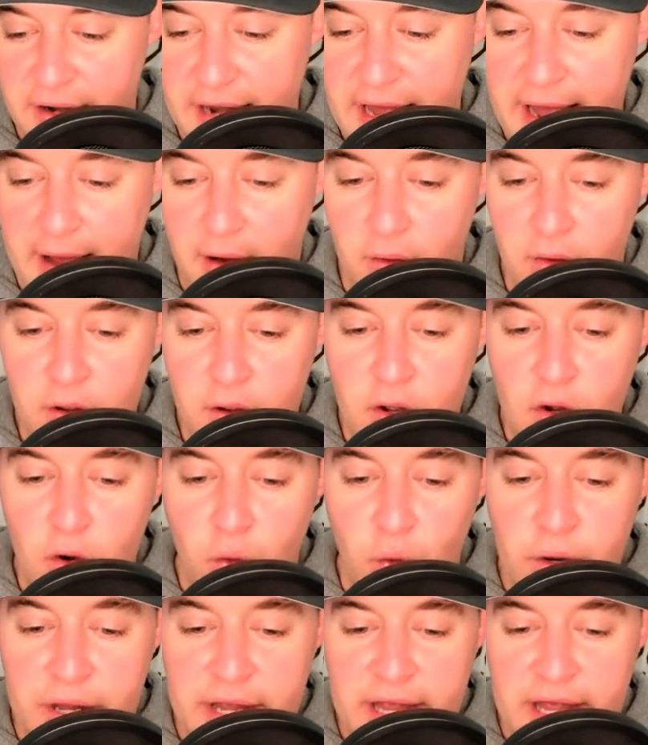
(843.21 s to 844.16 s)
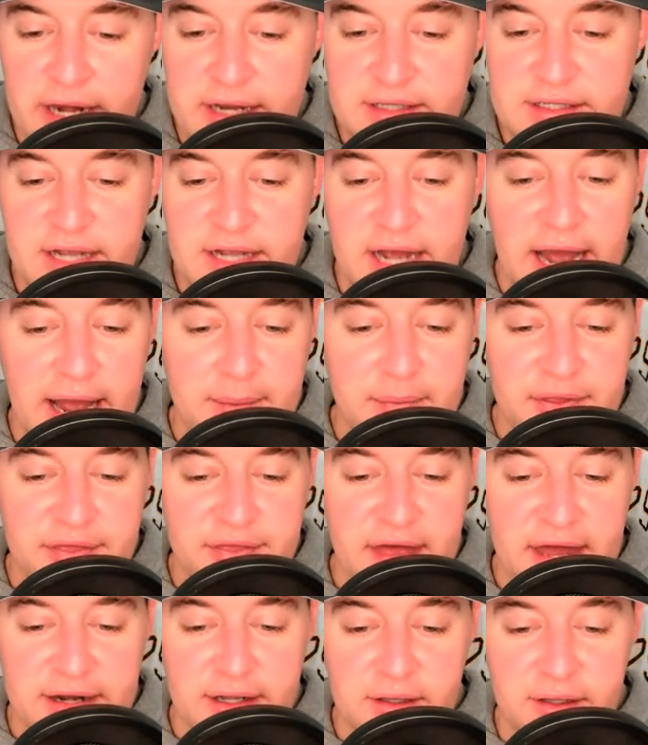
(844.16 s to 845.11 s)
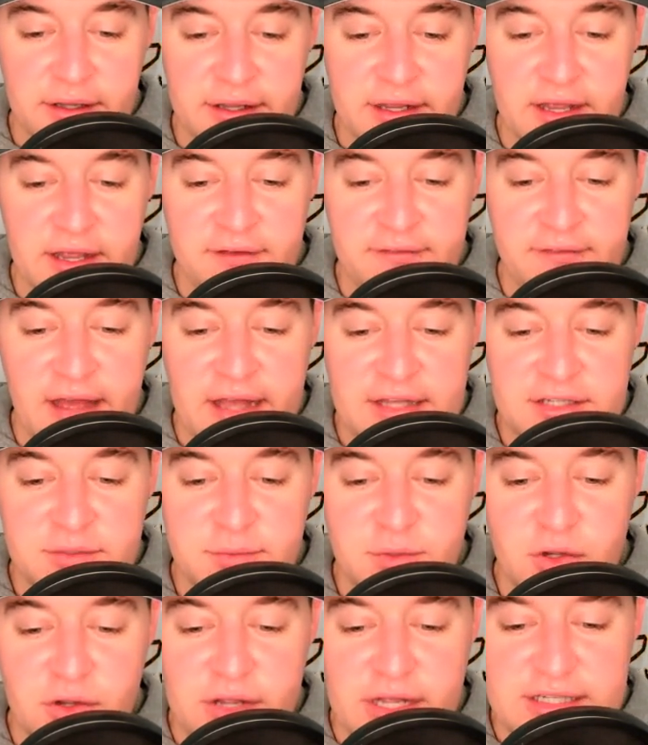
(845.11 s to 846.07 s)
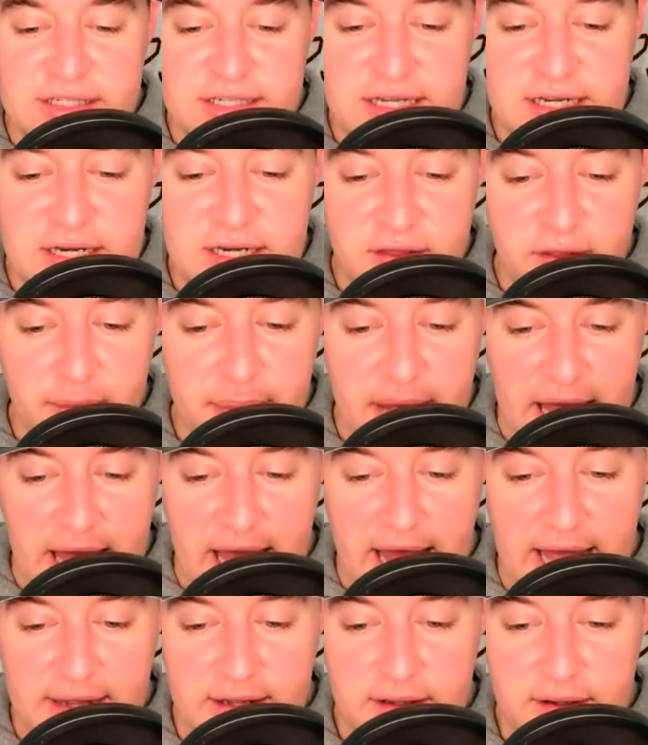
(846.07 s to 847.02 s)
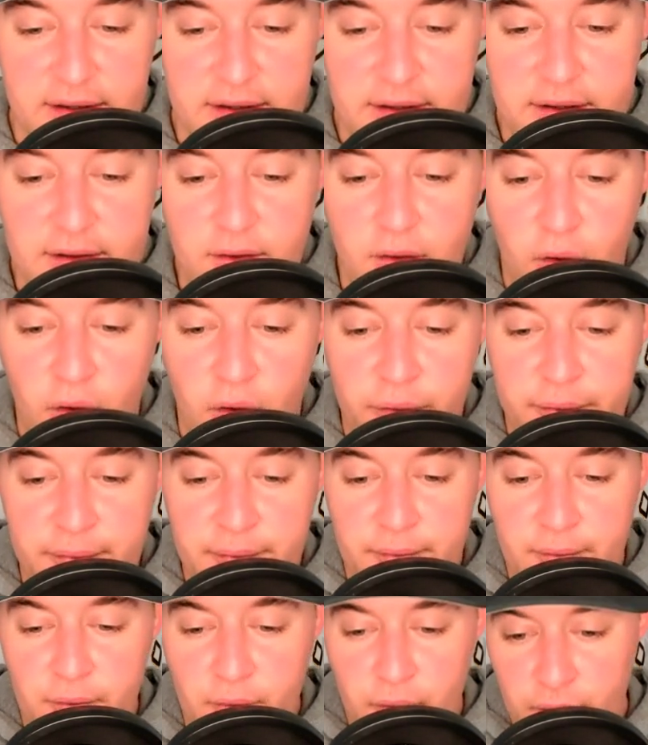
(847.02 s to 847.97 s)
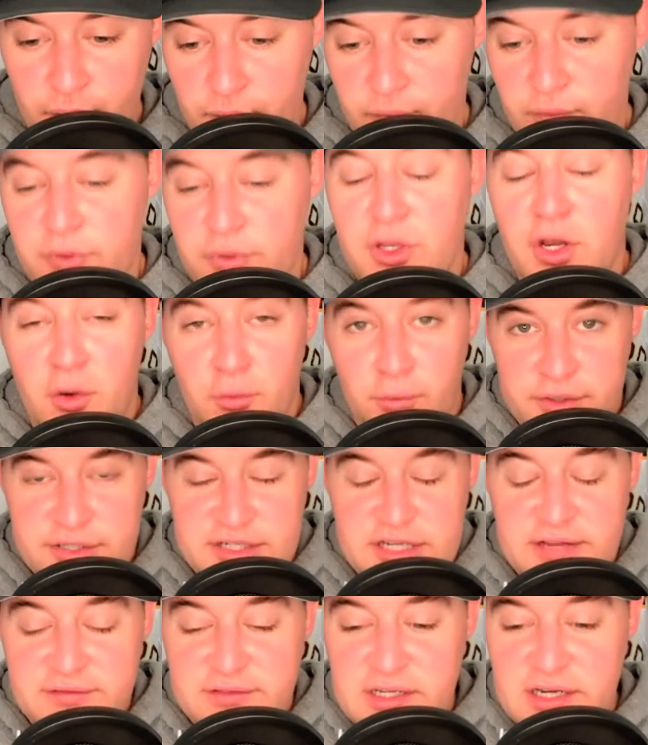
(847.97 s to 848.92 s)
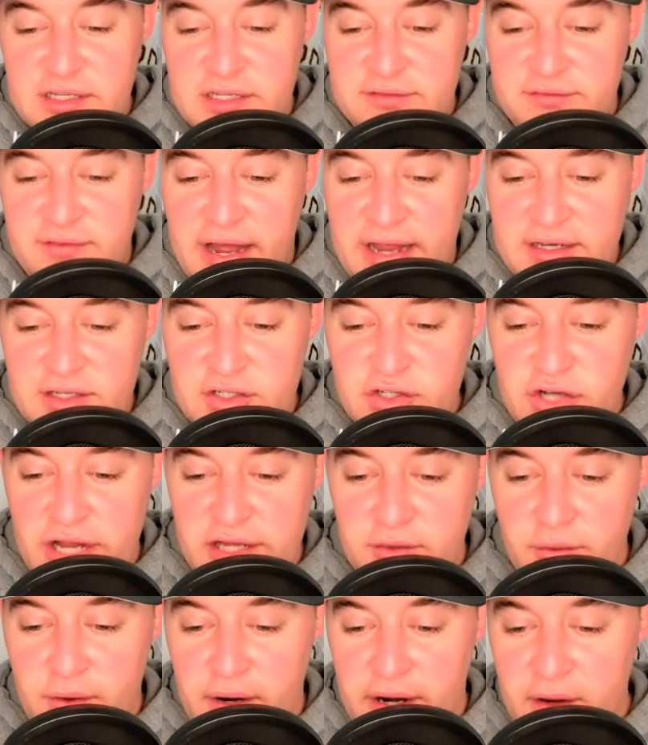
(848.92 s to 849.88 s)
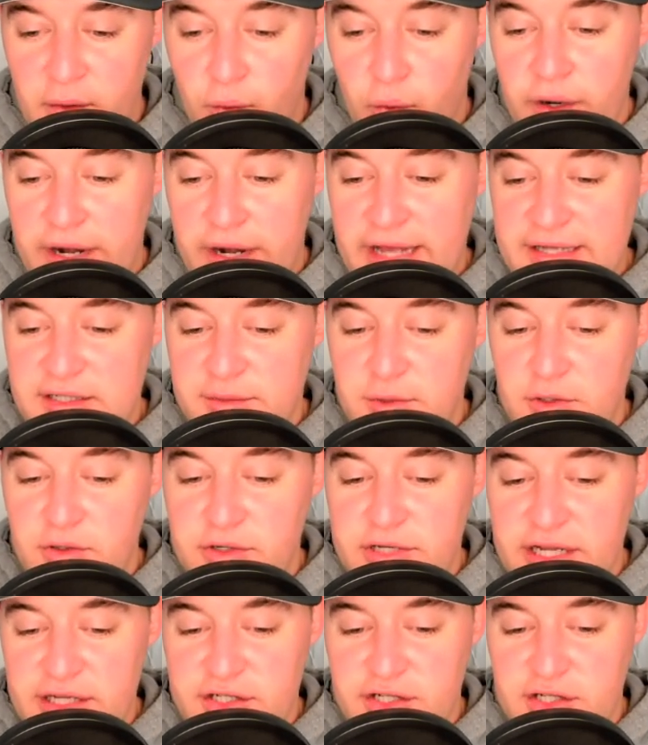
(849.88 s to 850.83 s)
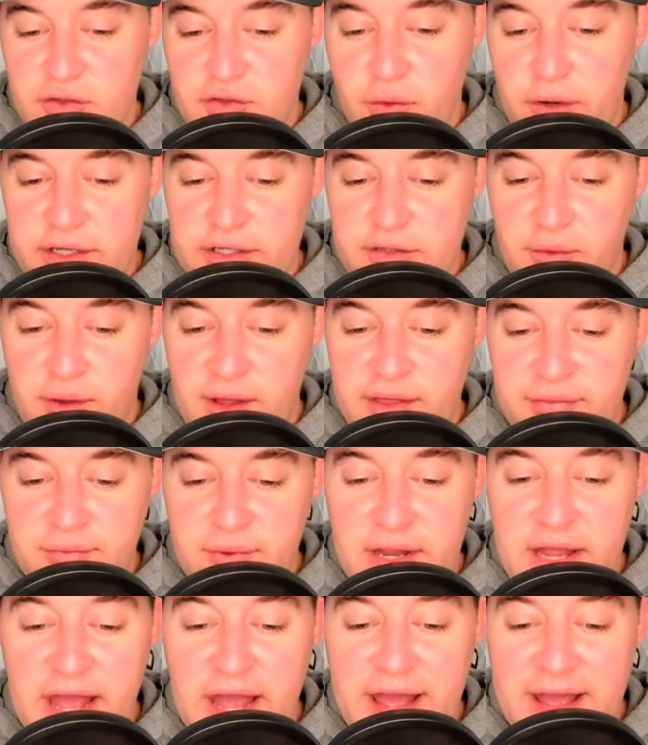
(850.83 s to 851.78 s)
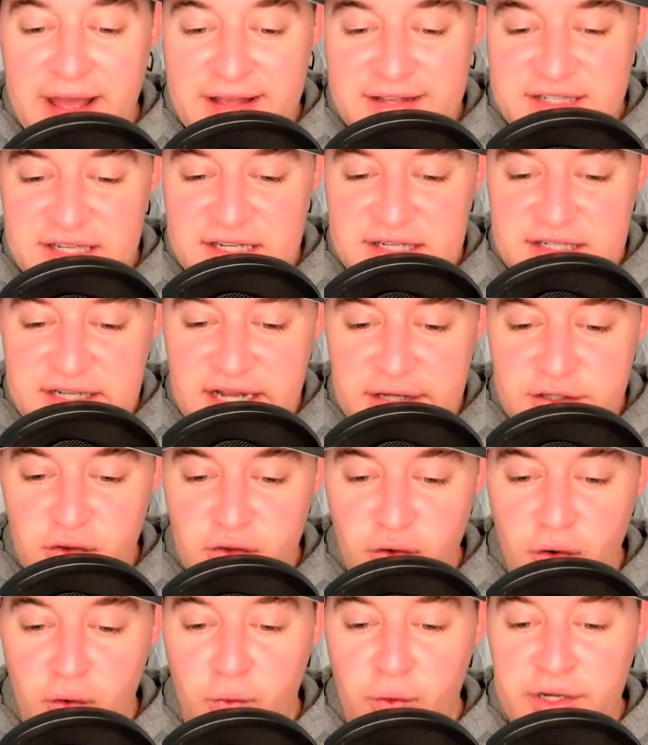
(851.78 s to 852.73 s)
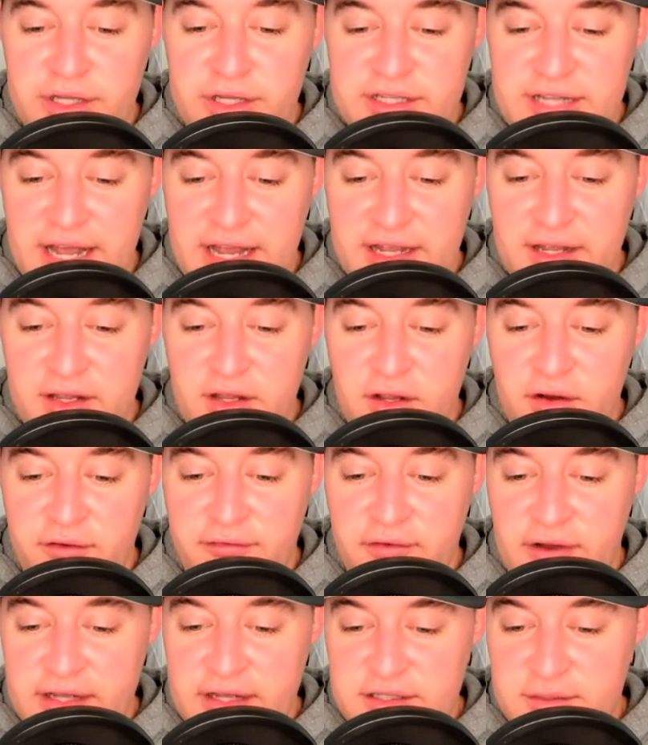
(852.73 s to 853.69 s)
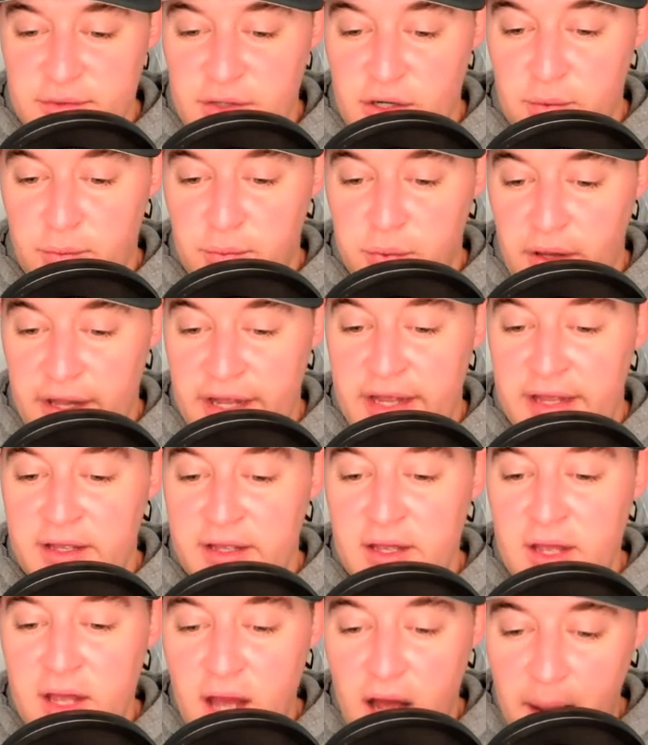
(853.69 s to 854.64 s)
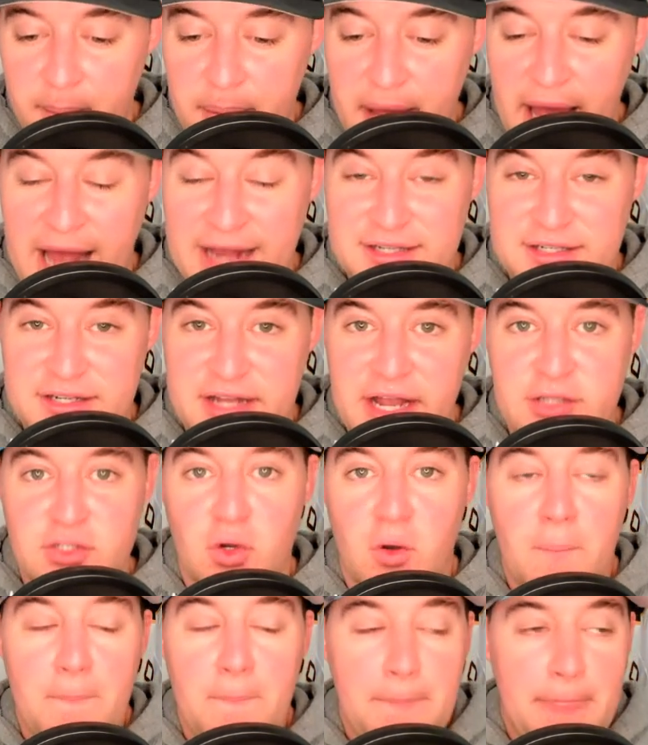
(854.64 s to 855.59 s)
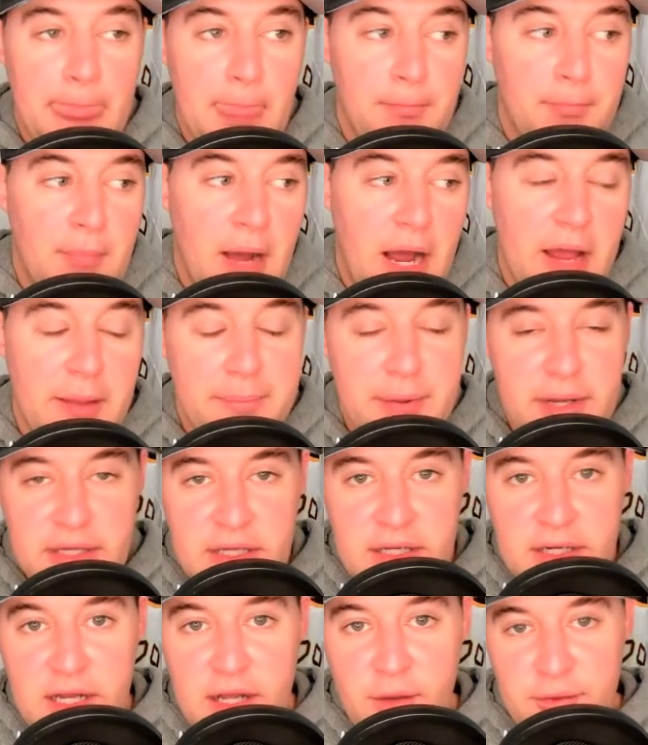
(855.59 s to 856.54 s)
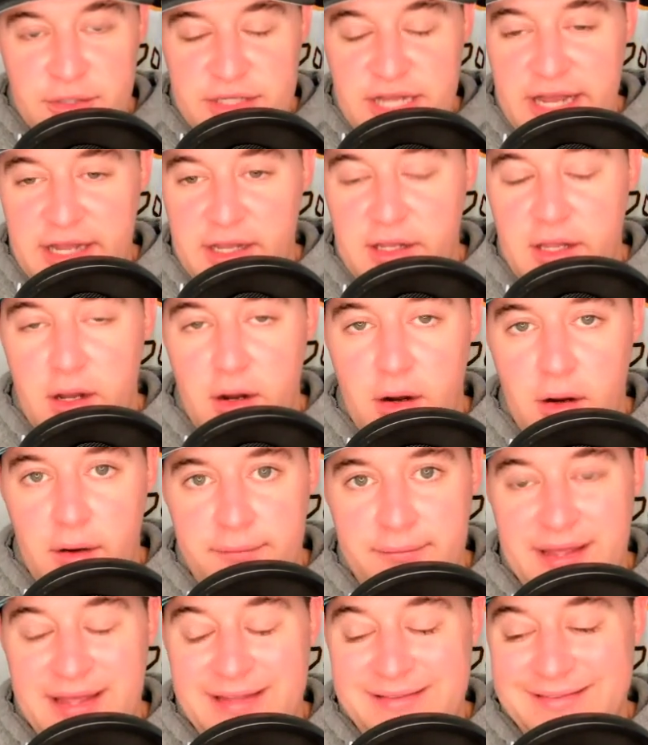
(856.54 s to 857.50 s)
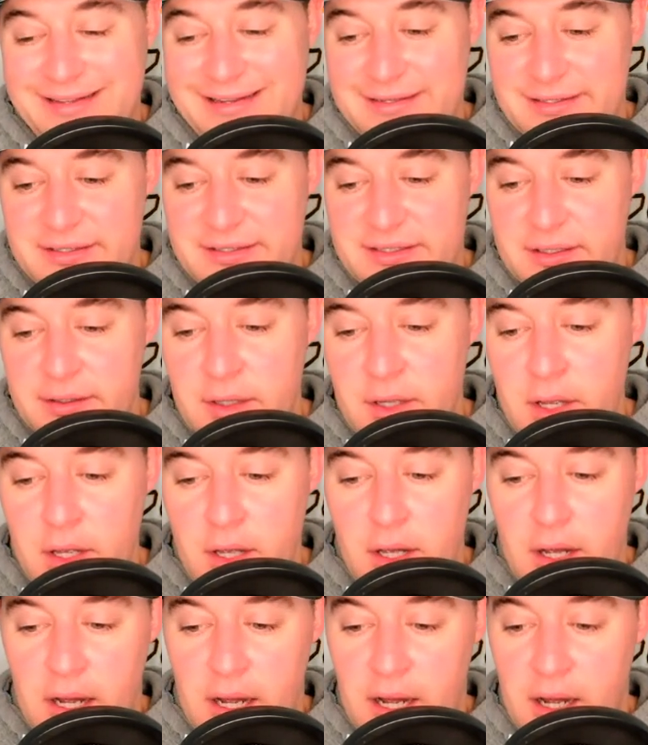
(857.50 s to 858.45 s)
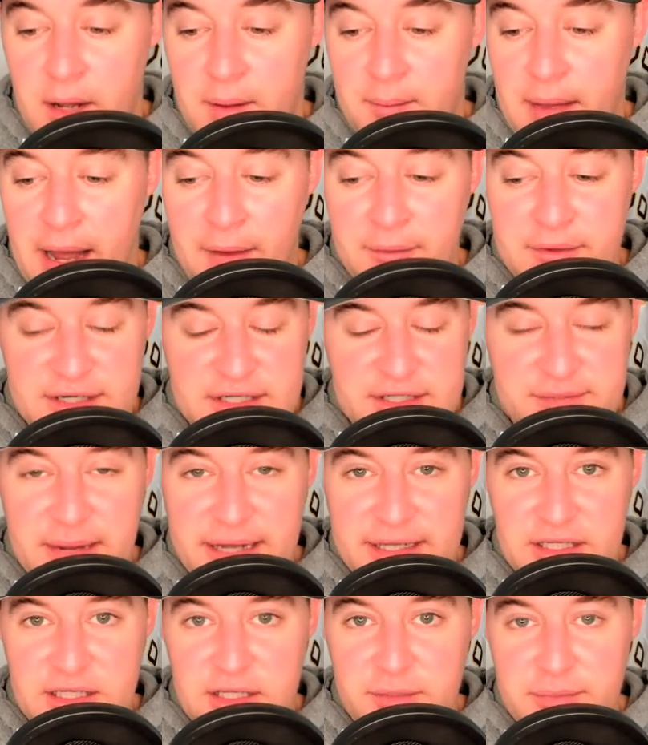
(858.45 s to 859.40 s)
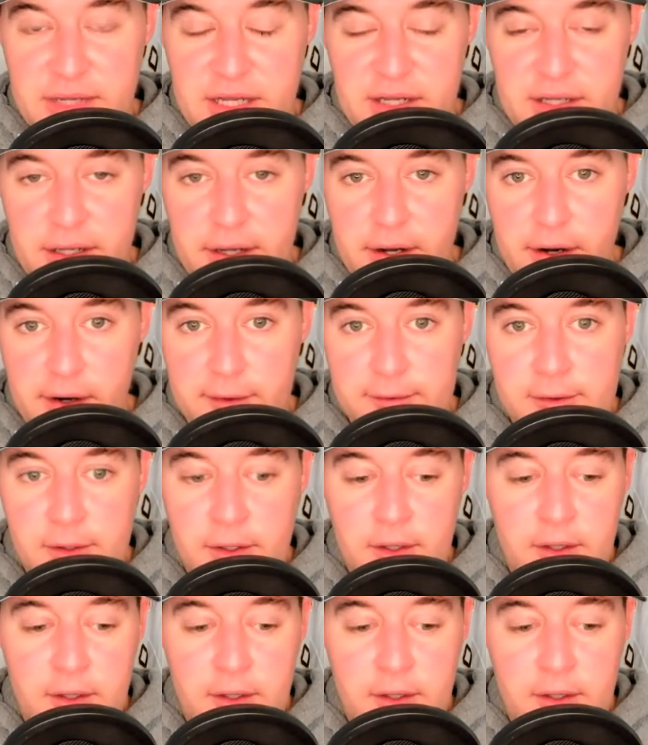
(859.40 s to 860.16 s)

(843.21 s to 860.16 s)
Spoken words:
Now, we get into hypothetically, if SMU gets into the pack or, you know, received an invite in January, would SMU ditch the 2023 AAC schedule, or would it take a year for SMU to play a pack schedule? My opinion, it would take a year at least. I would expect it to be a year.